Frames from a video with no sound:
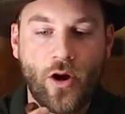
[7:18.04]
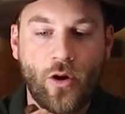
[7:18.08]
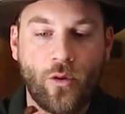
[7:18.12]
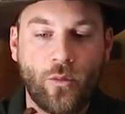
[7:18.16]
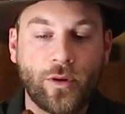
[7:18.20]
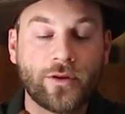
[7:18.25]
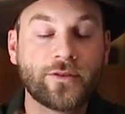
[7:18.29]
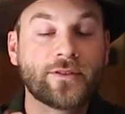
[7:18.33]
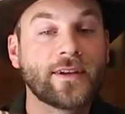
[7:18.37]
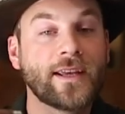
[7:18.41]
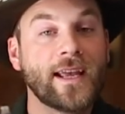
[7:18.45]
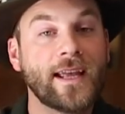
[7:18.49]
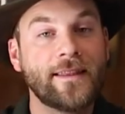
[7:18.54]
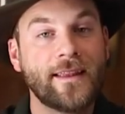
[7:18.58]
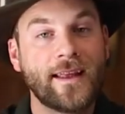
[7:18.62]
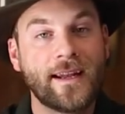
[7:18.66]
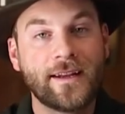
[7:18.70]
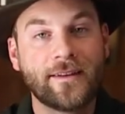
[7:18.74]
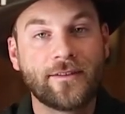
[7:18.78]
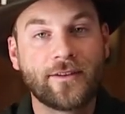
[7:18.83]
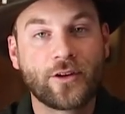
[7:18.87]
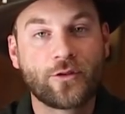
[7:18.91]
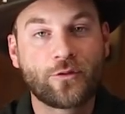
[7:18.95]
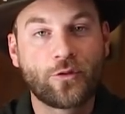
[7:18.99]
Once again, that
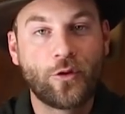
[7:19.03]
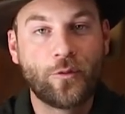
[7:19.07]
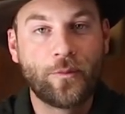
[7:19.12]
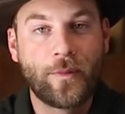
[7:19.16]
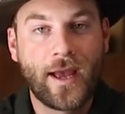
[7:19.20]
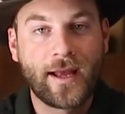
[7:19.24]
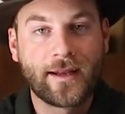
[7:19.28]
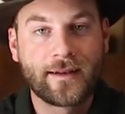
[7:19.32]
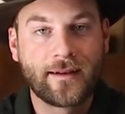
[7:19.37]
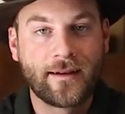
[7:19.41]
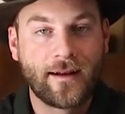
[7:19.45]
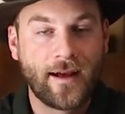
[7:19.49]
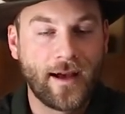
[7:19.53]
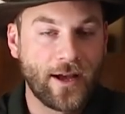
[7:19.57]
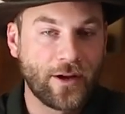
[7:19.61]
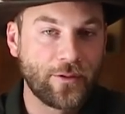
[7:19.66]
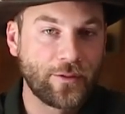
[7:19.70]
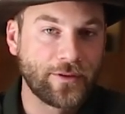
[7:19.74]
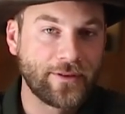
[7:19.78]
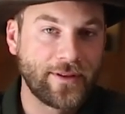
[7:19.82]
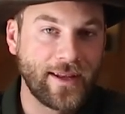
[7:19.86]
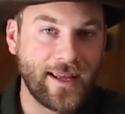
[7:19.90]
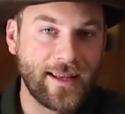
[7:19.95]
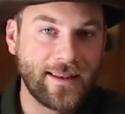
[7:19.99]
is the Cro-Magnon
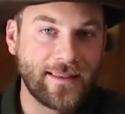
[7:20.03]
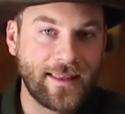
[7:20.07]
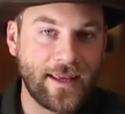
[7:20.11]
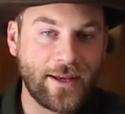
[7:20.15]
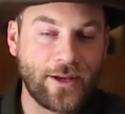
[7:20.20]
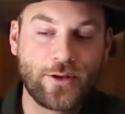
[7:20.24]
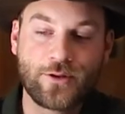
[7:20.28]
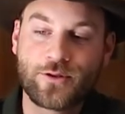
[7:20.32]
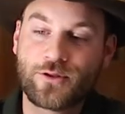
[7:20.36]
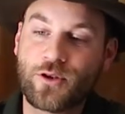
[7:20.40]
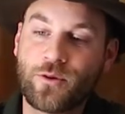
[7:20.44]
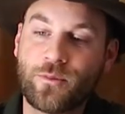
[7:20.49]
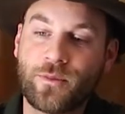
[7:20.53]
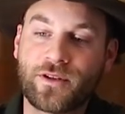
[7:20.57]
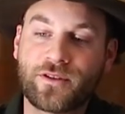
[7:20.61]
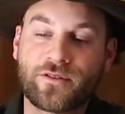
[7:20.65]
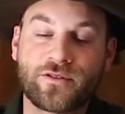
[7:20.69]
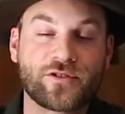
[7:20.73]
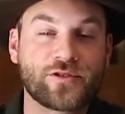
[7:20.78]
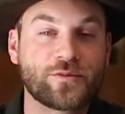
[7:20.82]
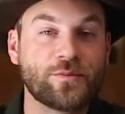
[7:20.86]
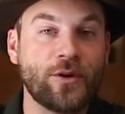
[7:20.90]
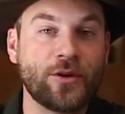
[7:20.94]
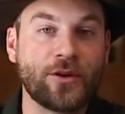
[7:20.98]
Aquitaine. Thank you so much for
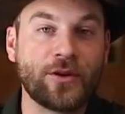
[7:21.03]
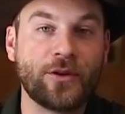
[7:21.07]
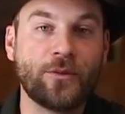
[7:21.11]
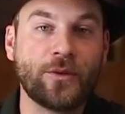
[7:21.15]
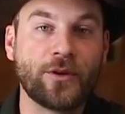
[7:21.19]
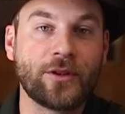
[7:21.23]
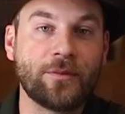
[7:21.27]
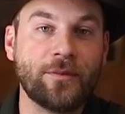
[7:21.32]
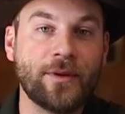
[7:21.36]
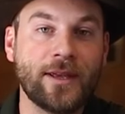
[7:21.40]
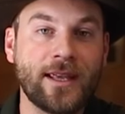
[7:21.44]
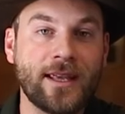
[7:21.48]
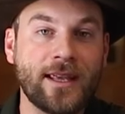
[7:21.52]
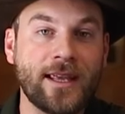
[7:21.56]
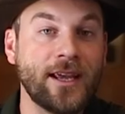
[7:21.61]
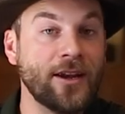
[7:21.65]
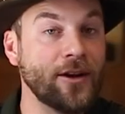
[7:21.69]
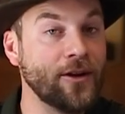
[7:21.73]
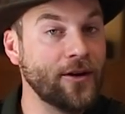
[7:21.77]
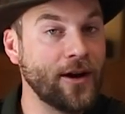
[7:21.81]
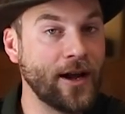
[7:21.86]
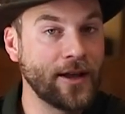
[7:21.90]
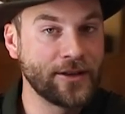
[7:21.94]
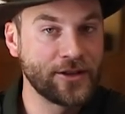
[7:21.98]
smoking with me
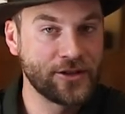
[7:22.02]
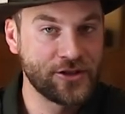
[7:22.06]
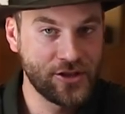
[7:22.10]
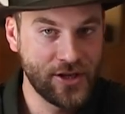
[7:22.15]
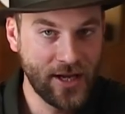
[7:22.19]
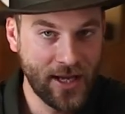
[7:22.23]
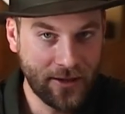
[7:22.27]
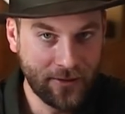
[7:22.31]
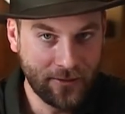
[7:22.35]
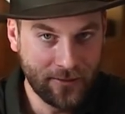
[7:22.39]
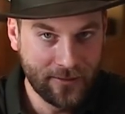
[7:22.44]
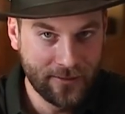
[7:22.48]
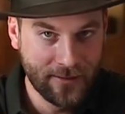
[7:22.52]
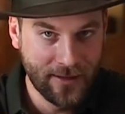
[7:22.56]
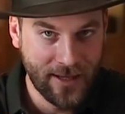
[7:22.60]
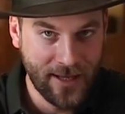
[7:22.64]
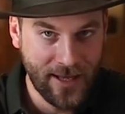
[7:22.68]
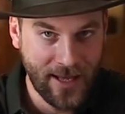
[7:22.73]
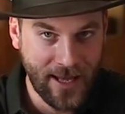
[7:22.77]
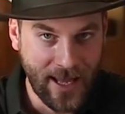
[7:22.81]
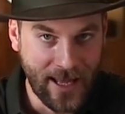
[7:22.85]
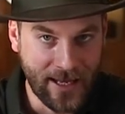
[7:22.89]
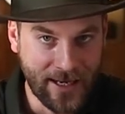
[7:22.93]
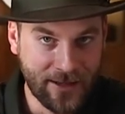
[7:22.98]
here on the channel,
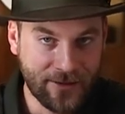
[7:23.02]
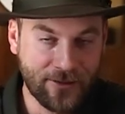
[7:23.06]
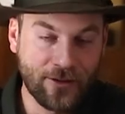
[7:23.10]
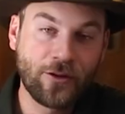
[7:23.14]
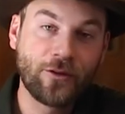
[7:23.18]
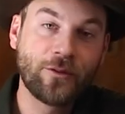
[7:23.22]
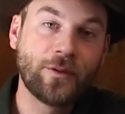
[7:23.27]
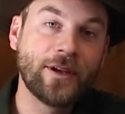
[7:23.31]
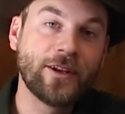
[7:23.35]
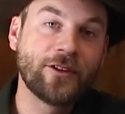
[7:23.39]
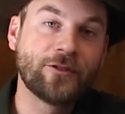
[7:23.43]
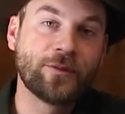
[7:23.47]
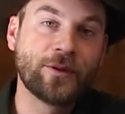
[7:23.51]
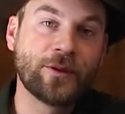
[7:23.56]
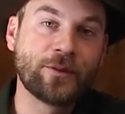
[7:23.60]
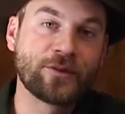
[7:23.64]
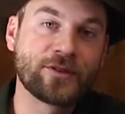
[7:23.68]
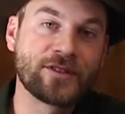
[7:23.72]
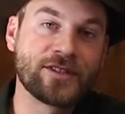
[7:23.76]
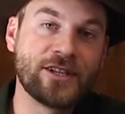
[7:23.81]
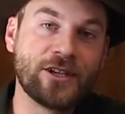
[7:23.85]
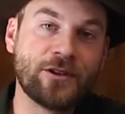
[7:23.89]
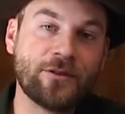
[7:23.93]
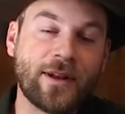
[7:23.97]
and as always, we will
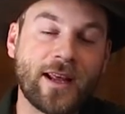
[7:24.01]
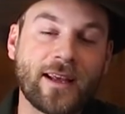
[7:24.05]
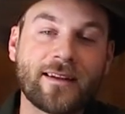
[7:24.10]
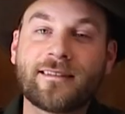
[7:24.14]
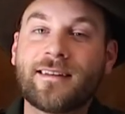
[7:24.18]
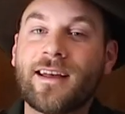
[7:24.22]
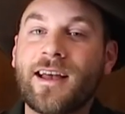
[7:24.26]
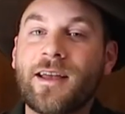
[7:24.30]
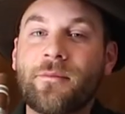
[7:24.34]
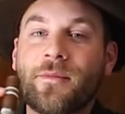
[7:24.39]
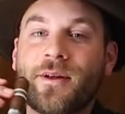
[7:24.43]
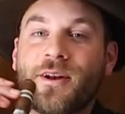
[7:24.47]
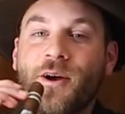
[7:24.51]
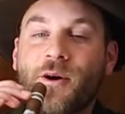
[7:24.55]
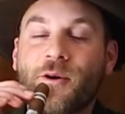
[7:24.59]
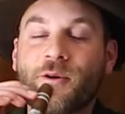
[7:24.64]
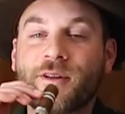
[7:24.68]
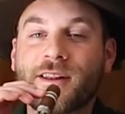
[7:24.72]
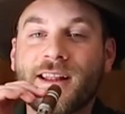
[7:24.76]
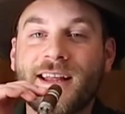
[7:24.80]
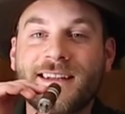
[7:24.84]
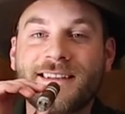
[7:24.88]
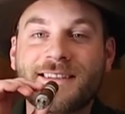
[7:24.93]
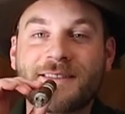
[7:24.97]
see you next time on Oak
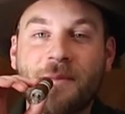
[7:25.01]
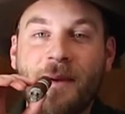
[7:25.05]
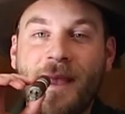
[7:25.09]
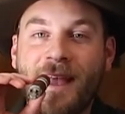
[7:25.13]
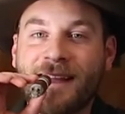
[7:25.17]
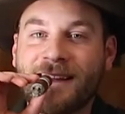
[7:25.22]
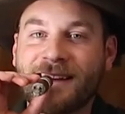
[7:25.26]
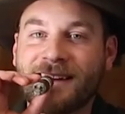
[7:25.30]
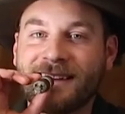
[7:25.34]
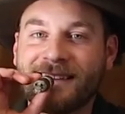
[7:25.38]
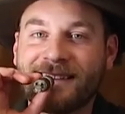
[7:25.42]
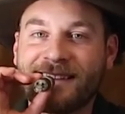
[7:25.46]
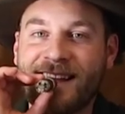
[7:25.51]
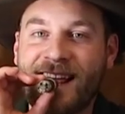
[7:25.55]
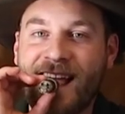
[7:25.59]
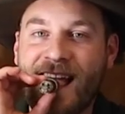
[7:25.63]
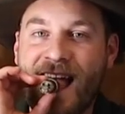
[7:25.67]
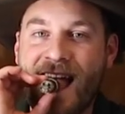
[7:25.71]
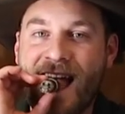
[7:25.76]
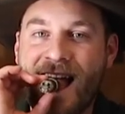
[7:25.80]
Glen Tobacconist.